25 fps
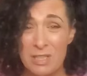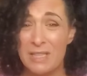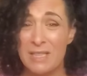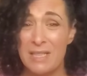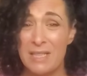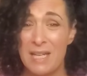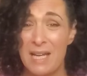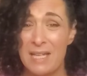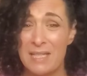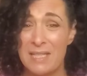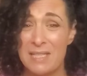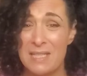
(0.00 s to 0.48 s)

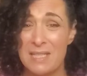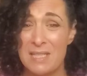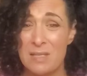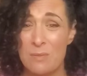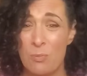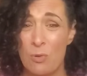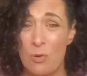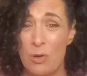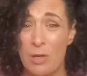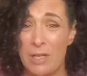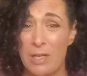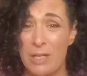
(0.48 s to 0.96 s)
not
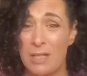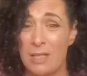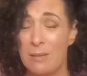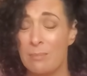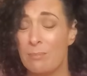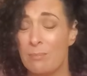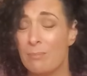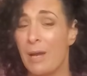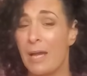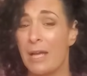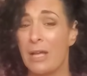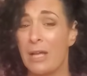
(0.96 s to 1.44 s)
disappointed.
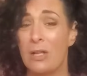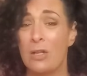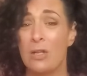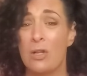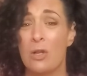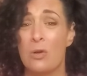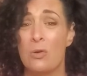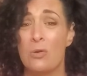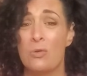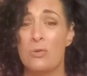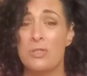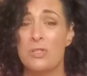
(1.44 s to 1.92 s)
My
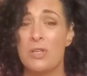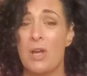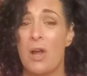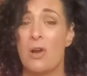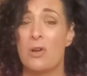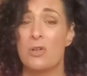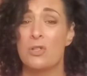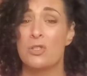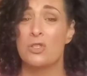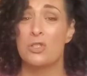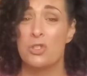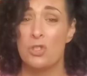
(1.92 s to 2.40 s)
clothes
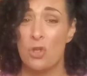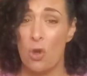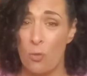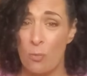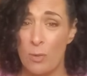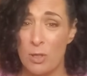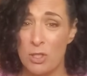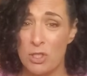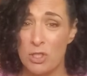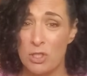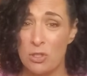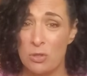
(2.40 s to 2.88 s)
are so
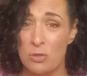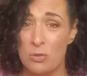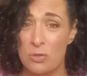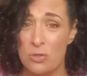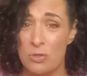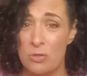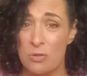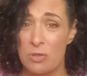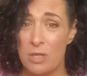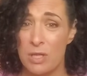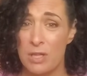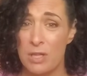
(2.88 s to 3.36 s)
much
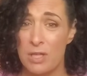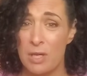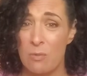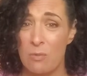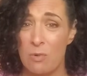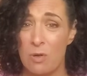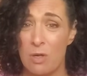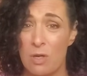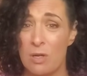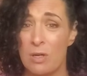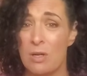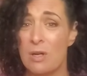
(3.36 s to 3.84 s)
looser than they
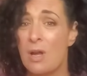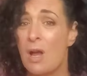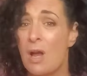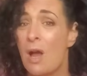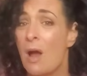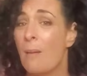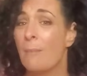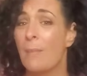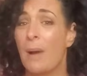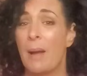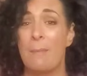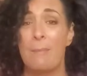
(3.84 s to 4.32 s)
were.
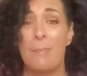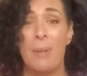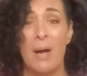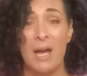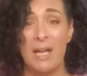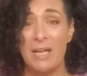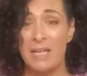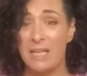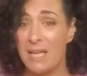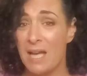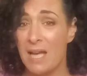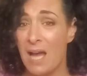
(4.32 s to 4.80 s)
My
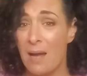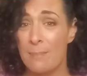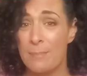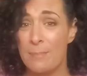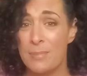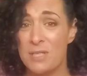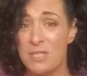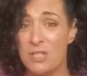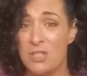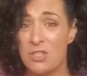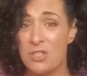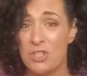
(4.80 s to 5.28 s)
body
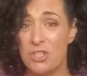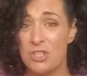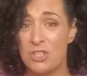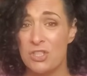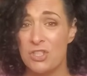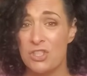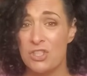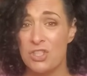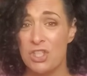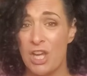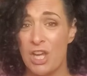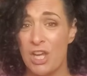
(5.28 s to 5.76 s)
composition
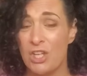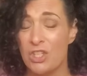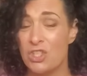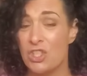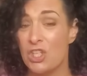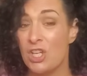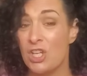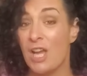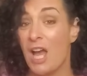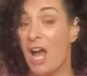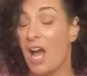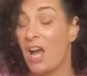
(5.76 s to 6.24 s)
is
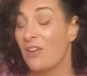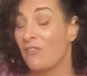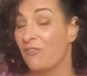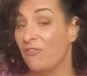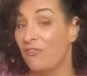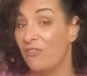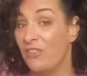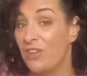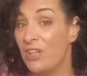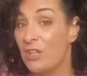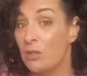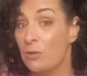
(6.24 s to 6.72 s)
changing. I
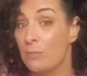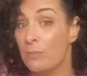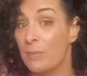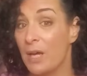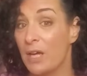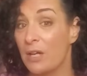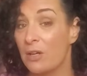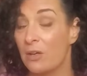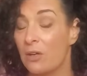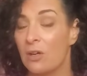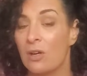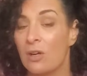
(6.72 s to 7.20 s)
feel
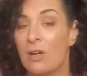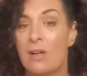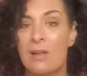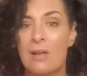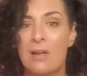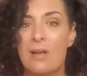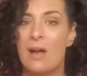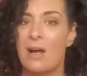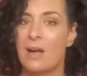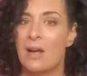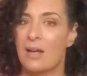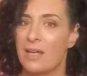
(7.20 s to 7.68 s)
better.
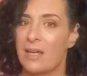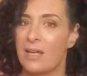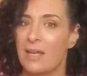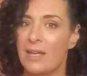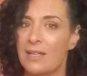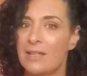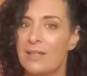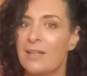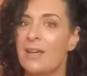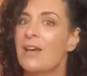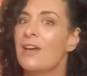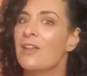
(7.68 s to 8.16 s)

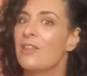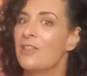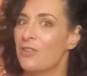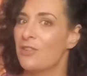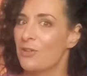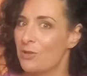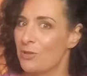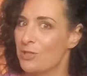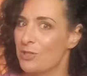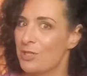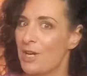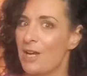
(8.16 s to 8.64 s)
Again,
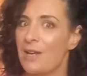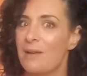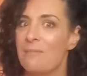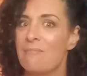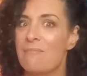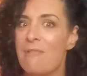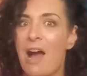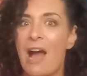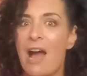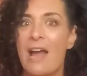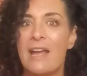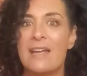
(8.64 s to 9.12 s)
third
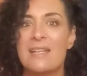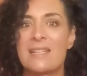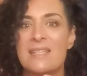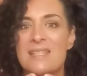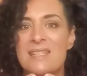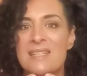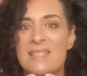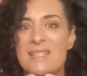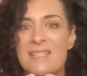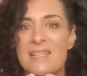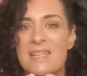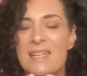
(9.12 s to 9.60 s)
time, I can
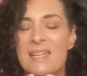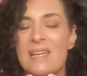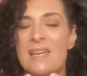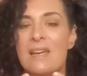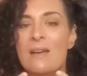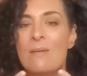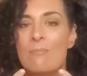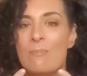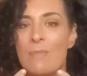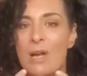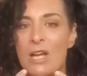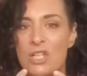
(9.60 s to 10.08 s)
see
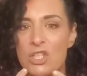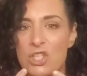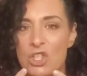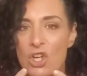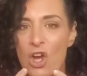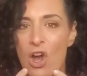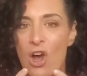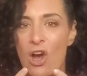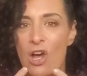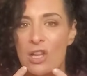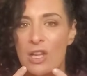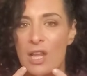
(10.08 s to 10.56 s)
my
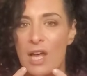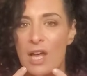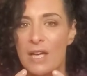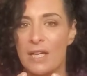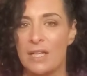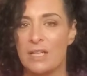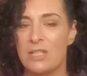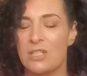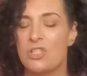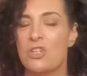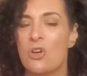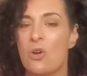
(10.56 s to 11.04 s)

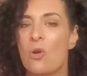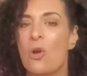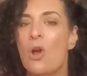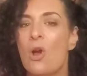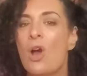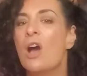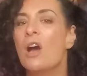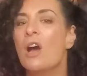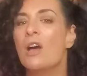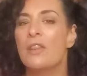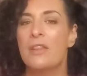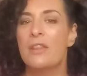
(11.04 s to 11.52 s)
jawline. So
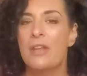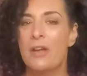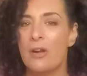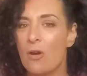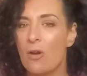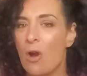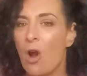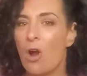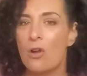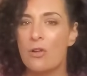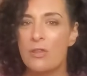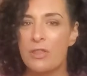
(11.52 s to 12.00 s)
there
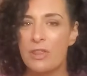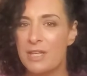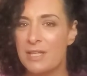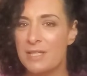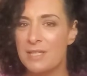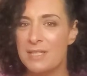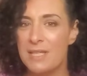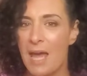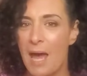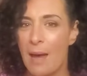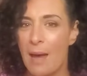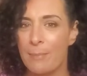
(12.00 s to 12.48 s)
are
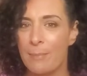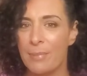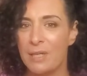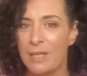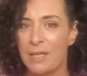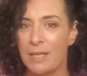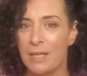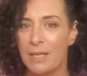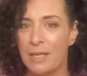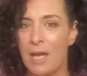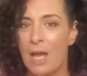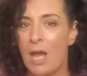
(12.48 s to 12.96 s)
things
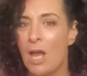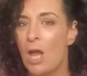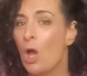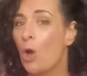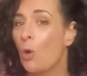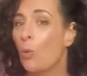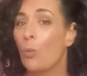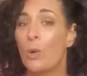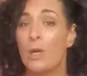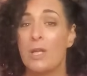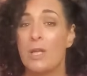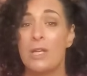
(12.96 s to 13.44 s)
happening.
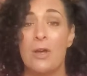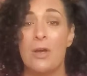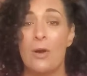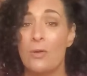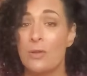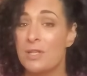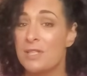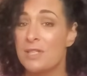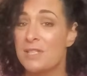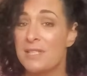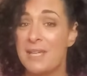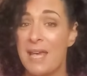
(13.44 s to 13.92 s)
We know
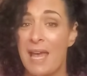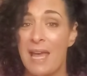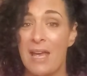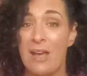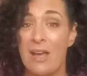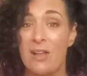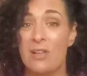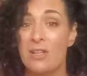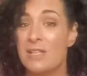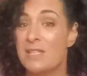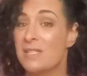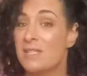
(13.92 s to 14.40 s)
the
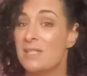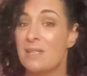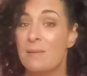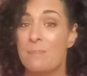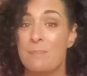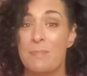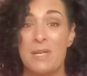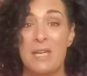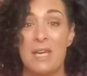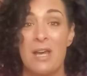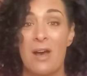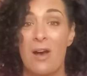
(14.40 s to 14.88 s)
scale isn't the
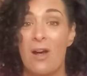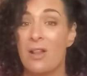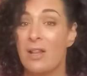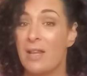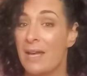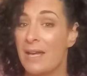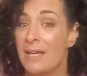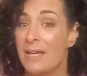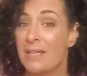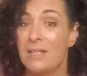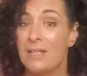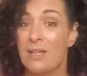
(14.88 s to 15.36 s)
be-all,
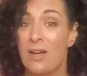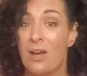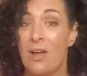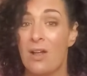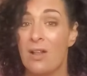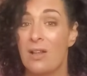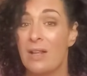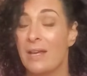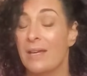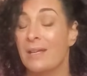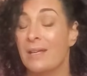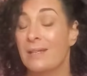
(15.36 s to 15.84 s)

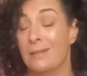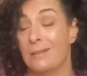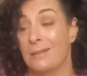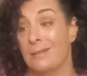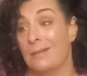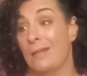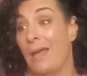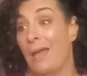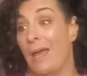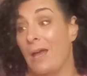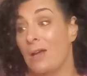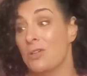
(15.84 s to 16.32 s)
end-all, and
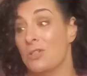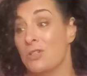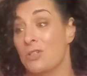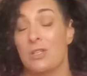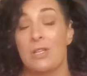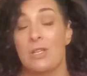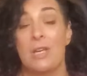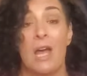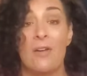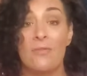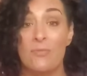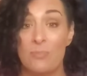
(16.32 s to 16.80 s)

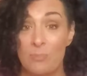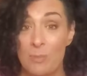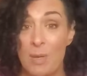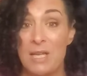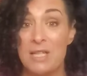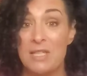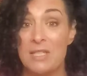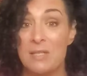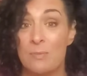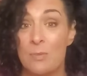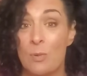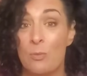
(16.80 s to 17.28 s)
actually I've made
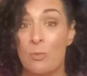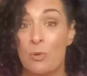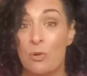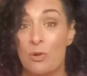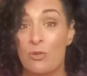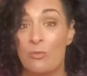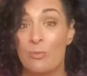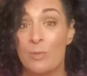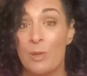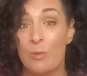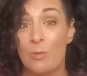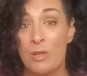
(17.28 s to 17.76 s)
some
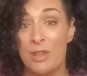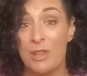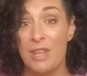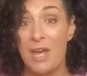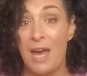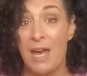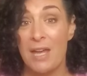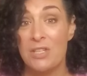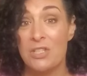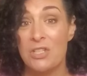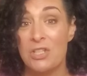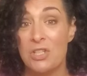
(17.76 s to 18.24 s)
improvement with
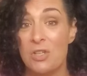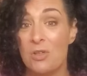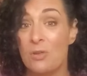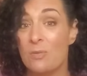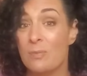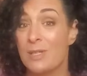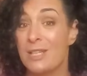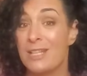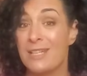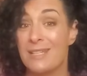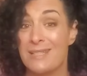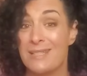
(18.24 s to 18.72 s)
that too
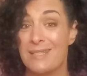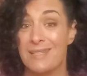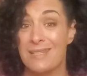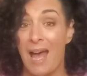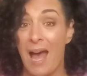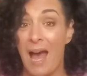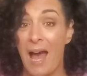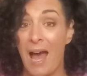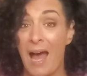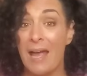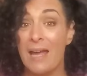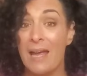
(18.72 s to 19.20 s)
because
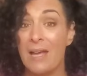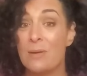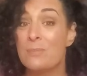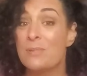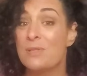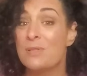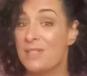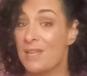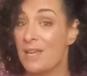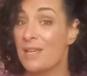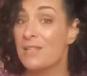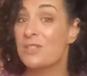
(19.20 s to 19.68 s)
I
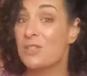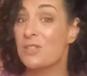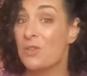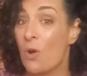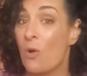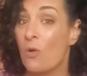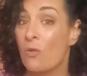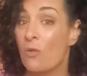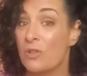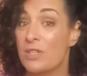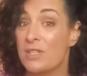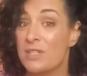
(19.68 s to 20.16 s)
obsess
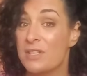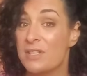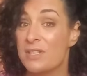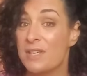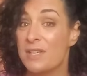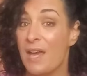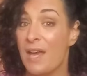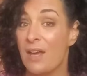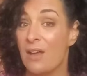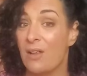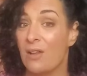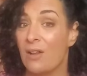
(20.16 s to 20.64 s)
over the
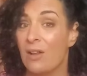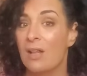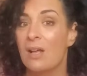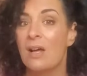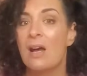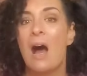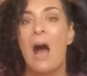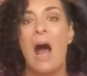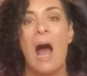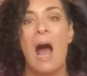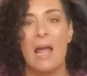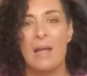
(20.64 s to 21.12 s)
scale.
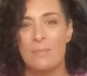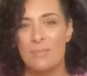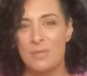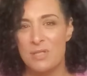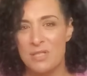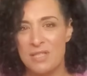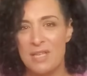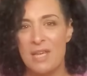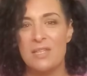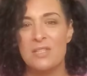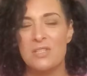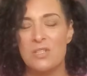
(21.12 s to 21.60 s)
I
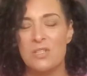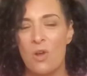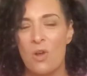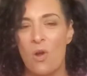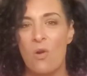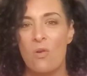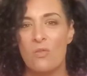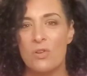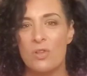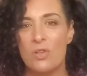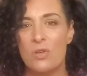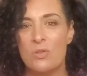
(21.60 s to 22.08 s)
obsess
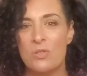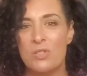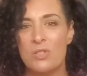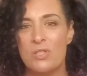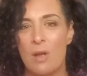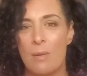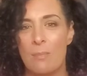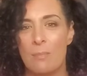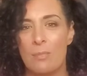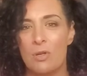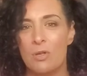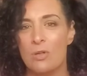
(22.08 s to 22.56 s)
over those
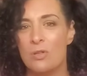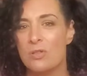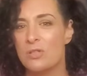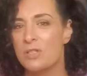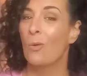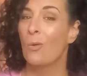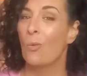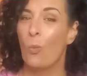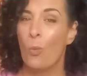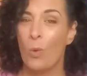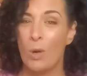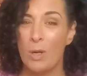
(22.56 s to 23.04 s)
numbers.
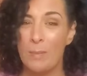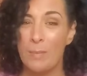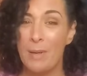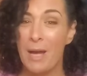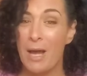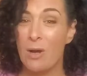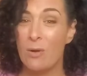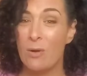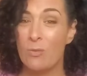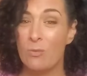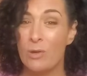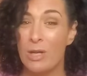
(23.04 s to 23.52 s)
1
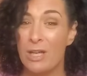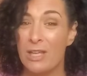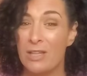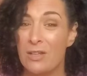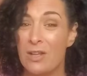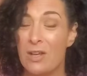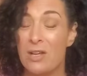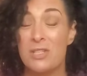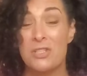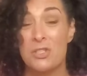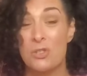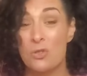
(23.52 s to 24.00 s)
pound weight
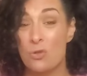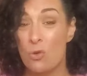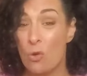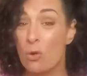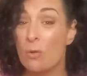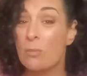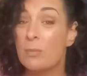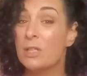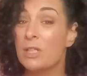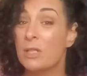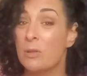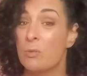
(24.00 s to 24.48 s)
loss
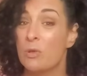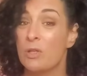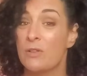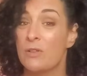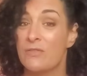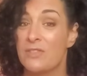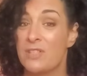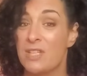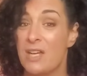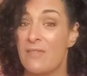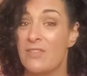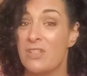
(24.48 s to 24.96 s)
normally would have
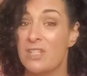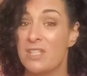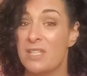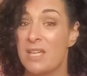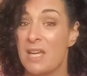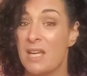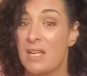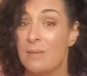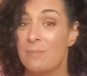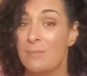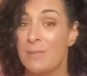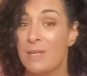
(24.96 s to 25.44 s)

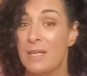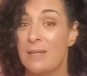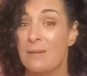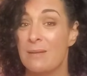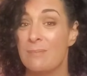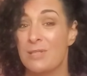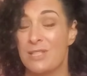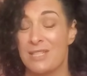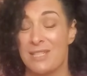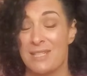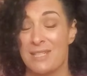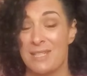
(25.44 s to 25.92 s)
devastated me,
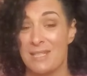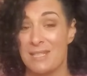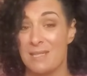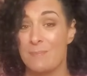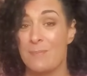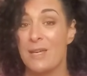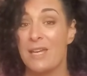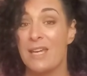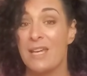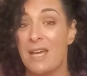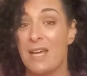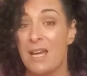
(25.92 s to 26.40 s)
but since
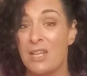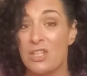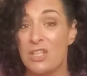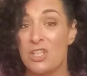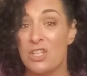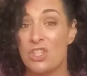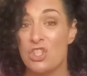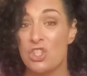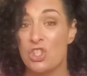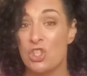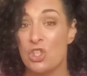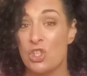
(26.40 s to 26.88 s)
being on
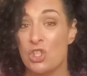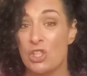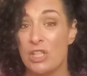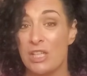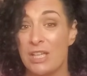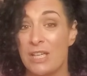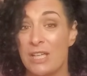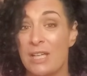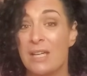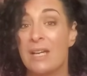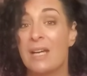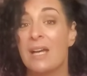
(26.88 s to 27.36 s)
this
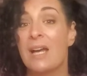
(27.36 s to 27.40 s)
journey,